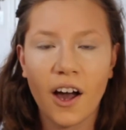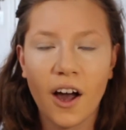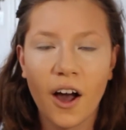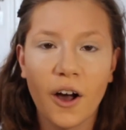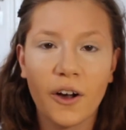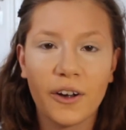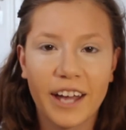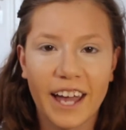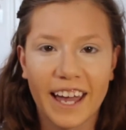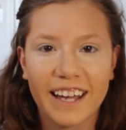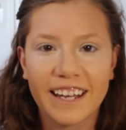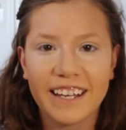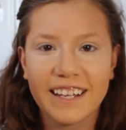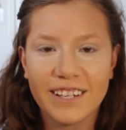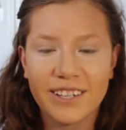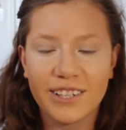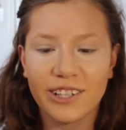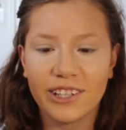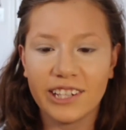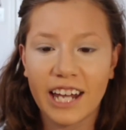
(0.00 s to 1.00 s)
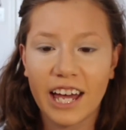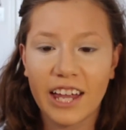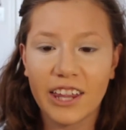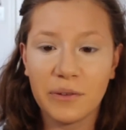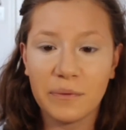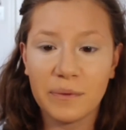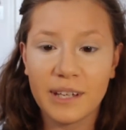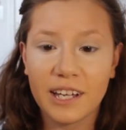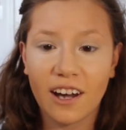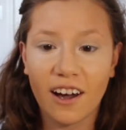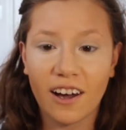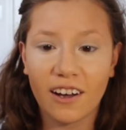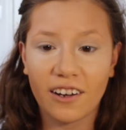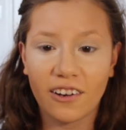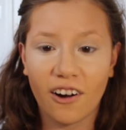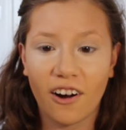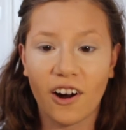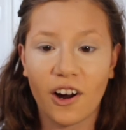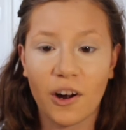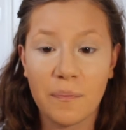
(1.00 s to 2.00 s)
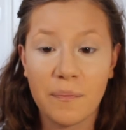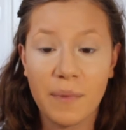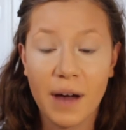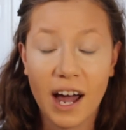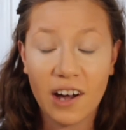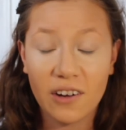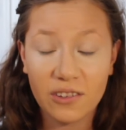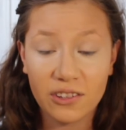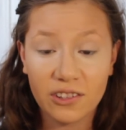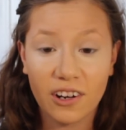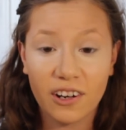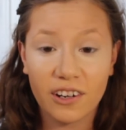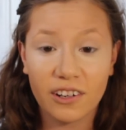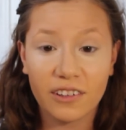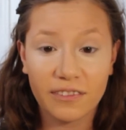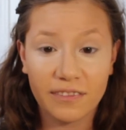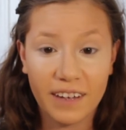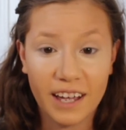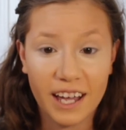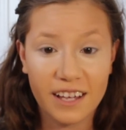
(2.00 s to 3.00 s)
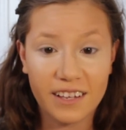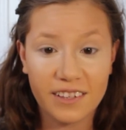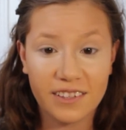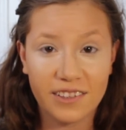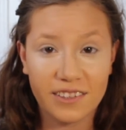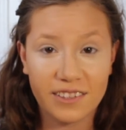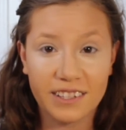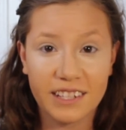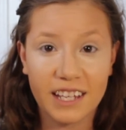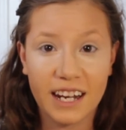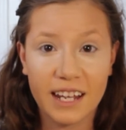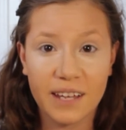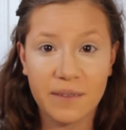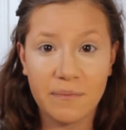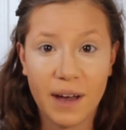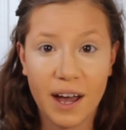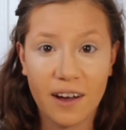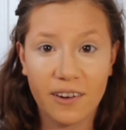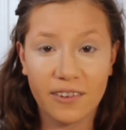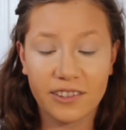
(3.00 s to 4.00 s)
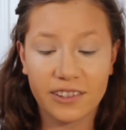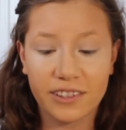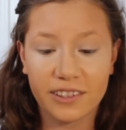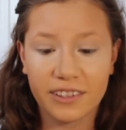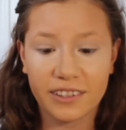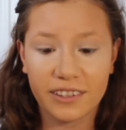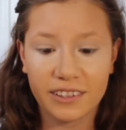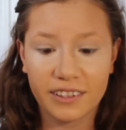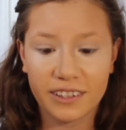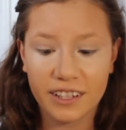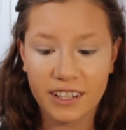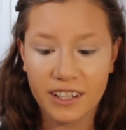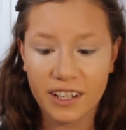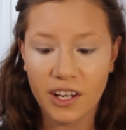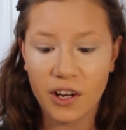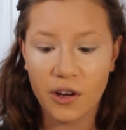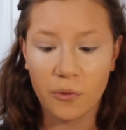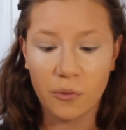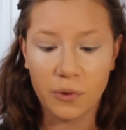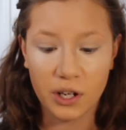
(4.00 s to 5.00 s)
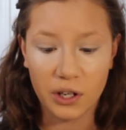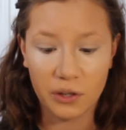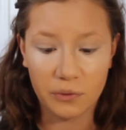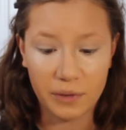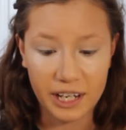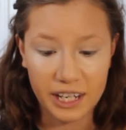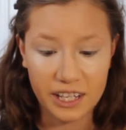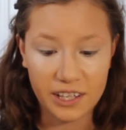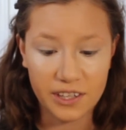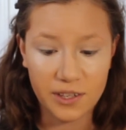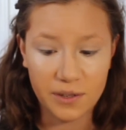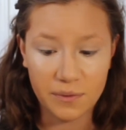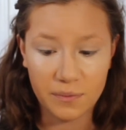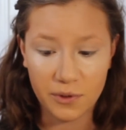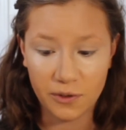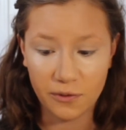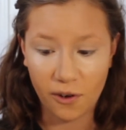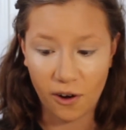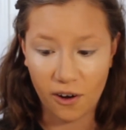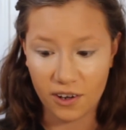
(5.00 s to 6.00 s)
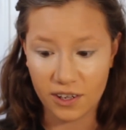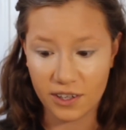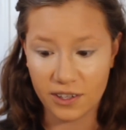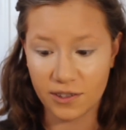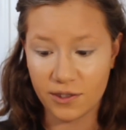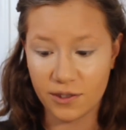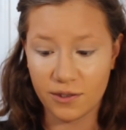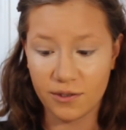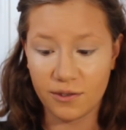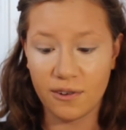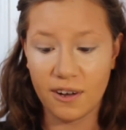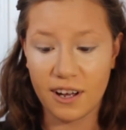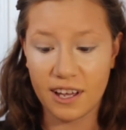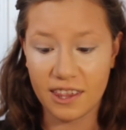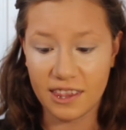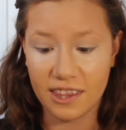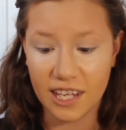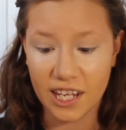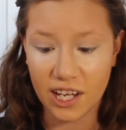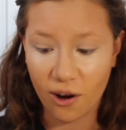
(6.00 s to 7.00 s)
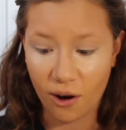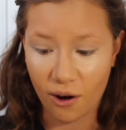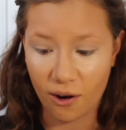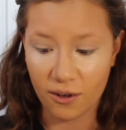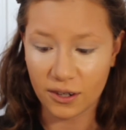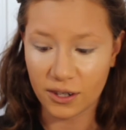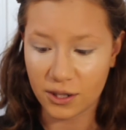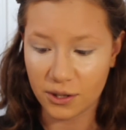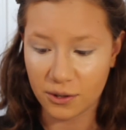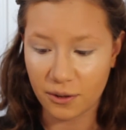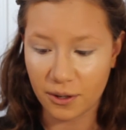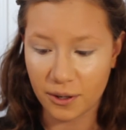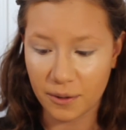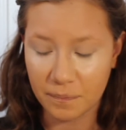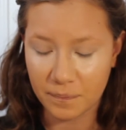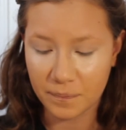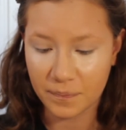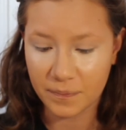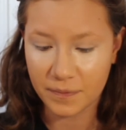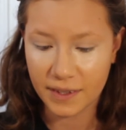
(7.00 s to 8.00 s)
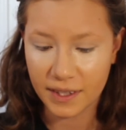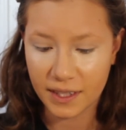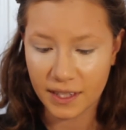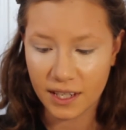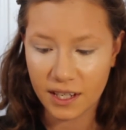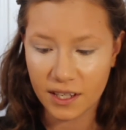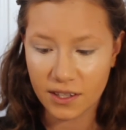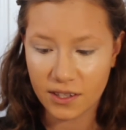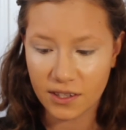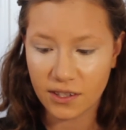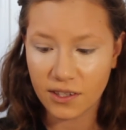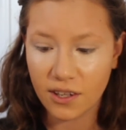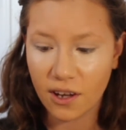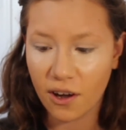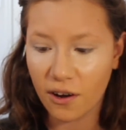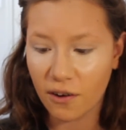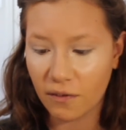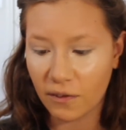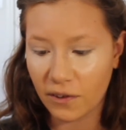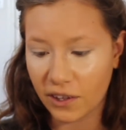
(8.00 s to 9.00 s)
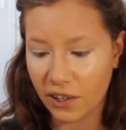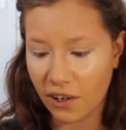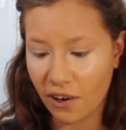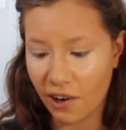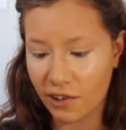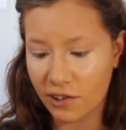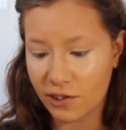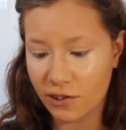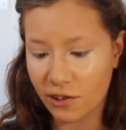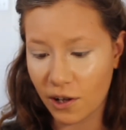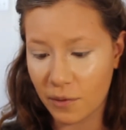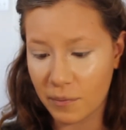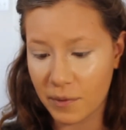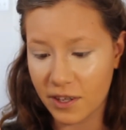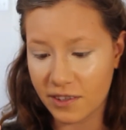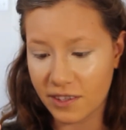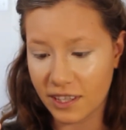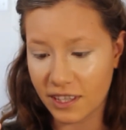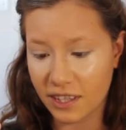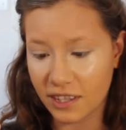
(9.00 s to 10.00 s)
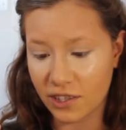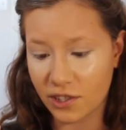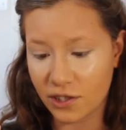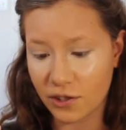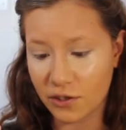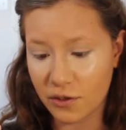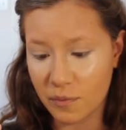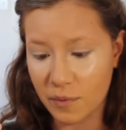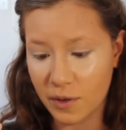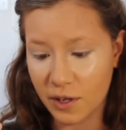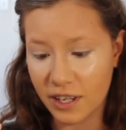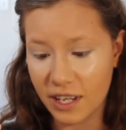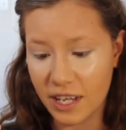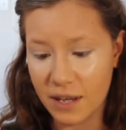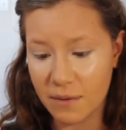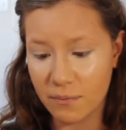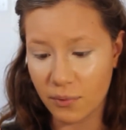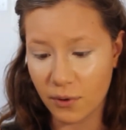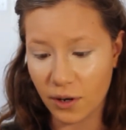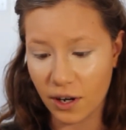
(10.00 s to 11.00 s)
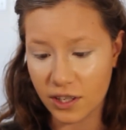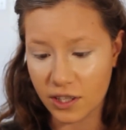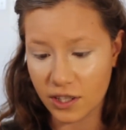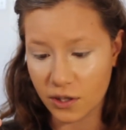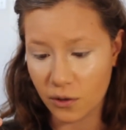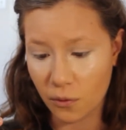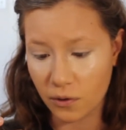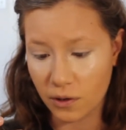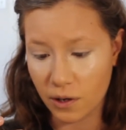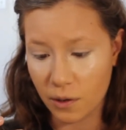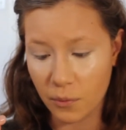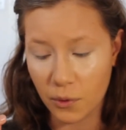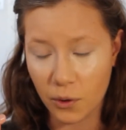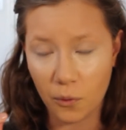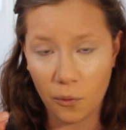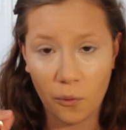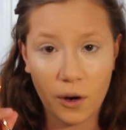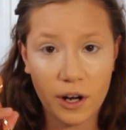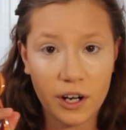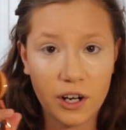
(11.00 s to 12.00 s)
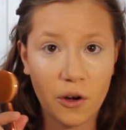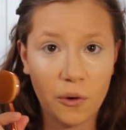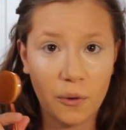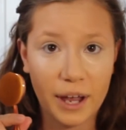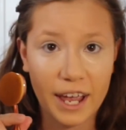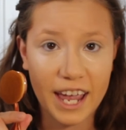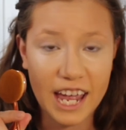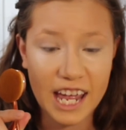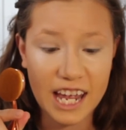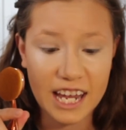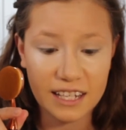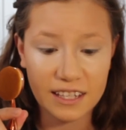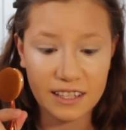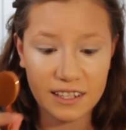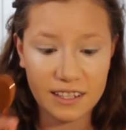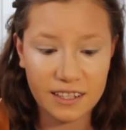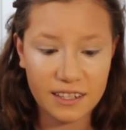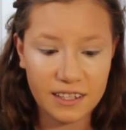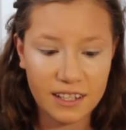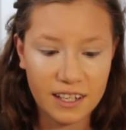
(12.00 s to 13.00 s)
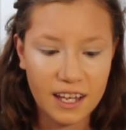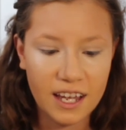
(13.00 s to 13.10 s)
Okay, so now that we got our powder on our face, our setting powder, we are ready to move on to the contour. So for the contour, I'll be using the TruBeauty brush number 108.